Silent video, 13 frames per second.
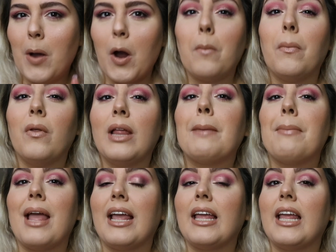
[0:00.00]
purpley
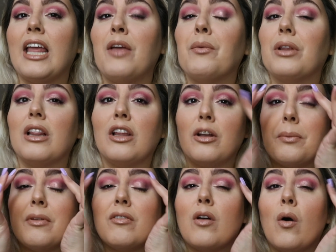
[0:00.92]
pinky with a little
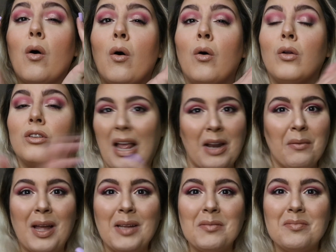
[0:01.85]
bit of gold.
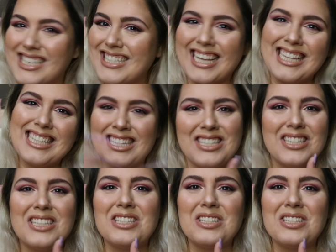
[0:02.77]
Anyway, let's get into the